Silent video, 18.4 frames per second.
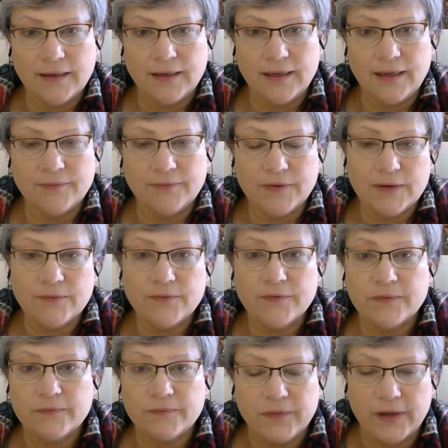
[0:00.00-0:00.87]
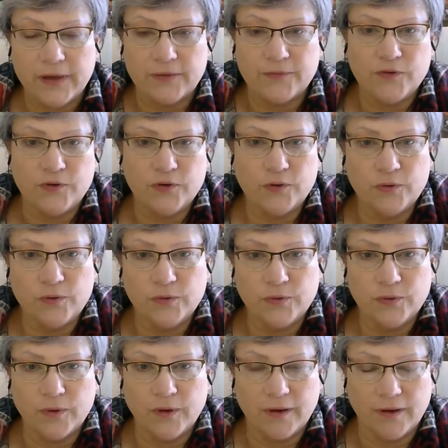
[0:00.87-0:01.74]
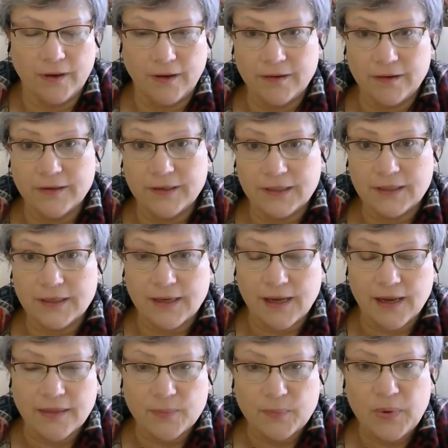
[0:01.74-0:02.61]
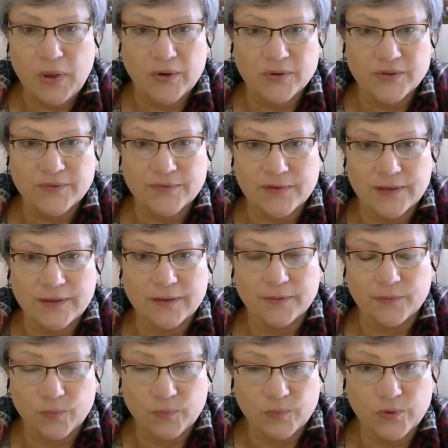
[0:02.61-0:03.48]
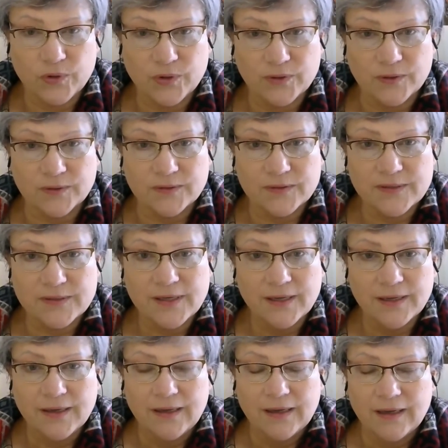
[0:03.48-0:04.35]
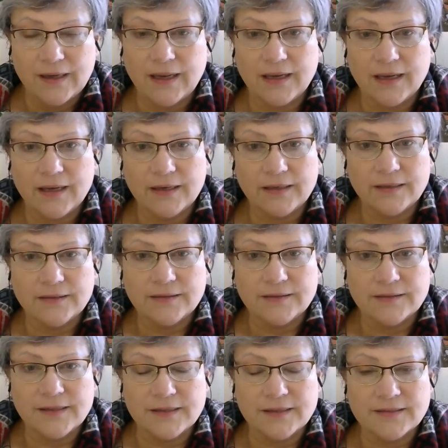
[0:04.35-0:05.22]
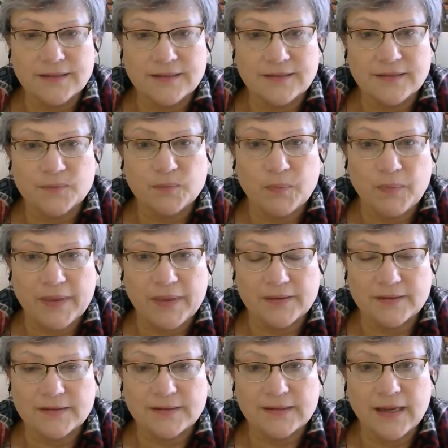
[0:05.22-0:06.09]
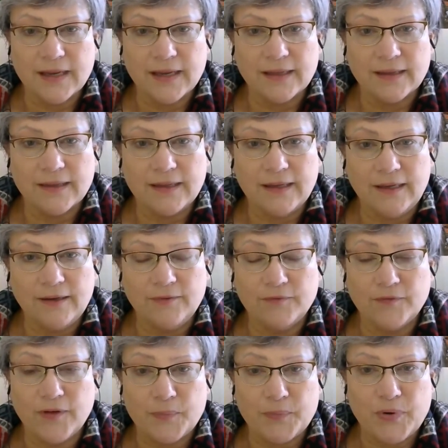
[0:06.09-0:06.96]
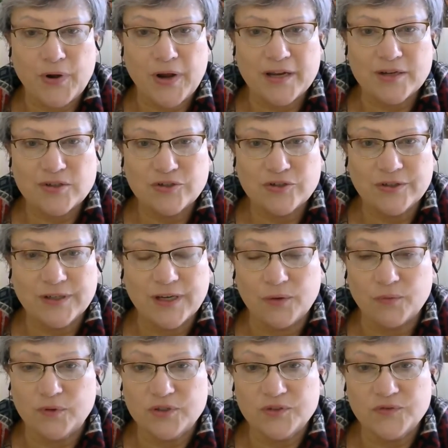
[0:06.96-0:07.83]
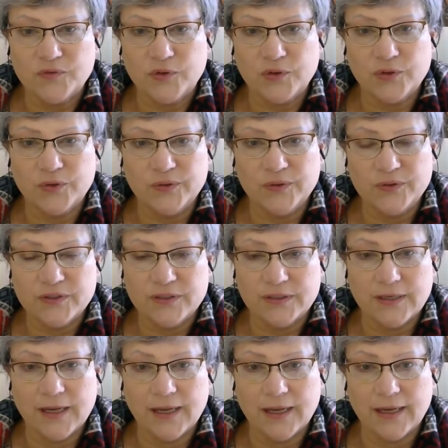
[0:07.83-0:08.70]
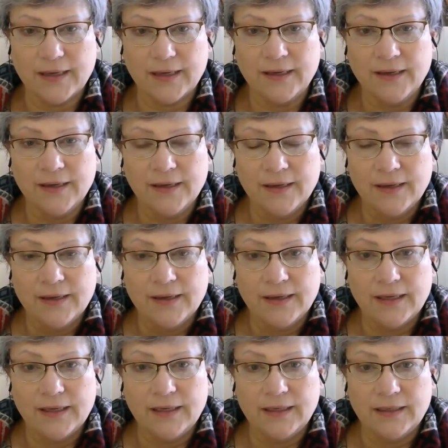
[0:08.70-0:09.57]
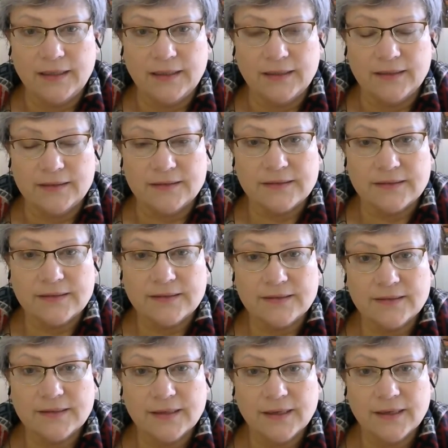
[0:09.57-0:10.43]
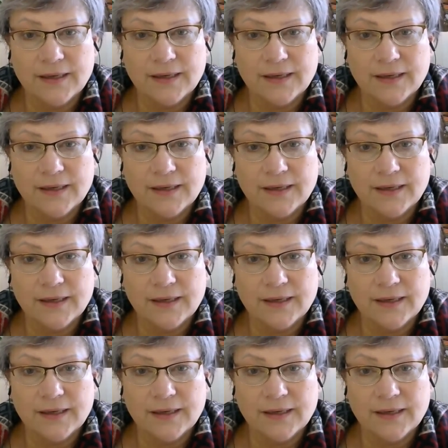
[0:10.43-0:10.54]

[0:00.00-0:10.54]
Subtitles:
even if you are in another part of the world and this isn't Mother's Day, the vibration I wish for you today is